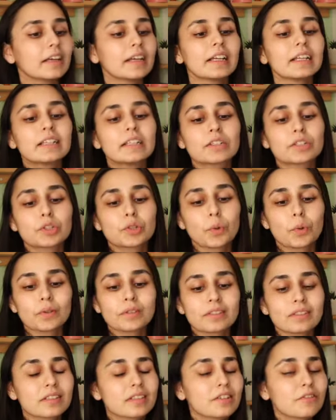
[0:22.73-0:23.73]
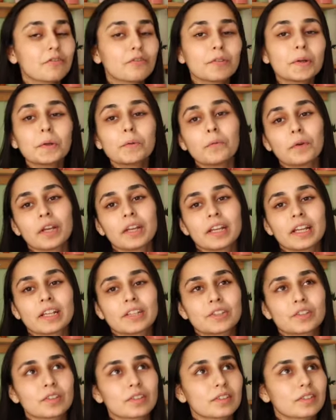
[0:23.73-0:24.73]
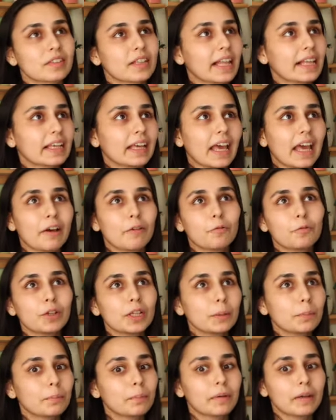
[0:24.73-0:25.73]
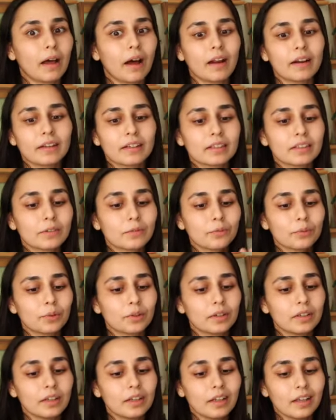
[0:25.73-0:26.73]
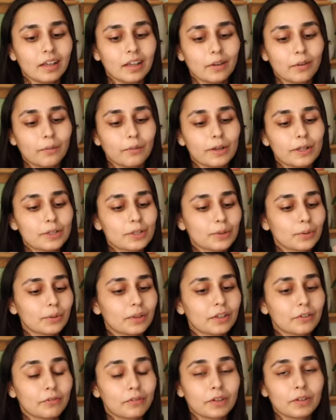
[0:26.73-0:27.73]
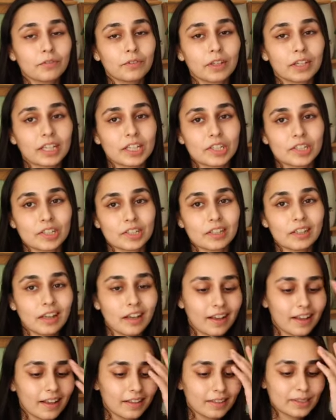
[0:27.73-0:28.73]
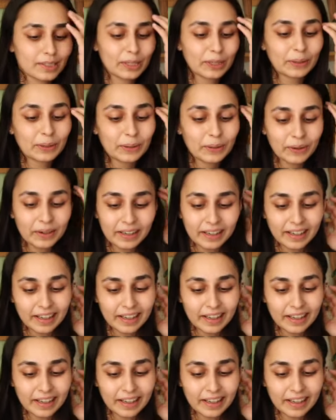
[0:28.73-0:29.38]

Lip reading: it shows different variations. Like every plant in the world will show different variation. So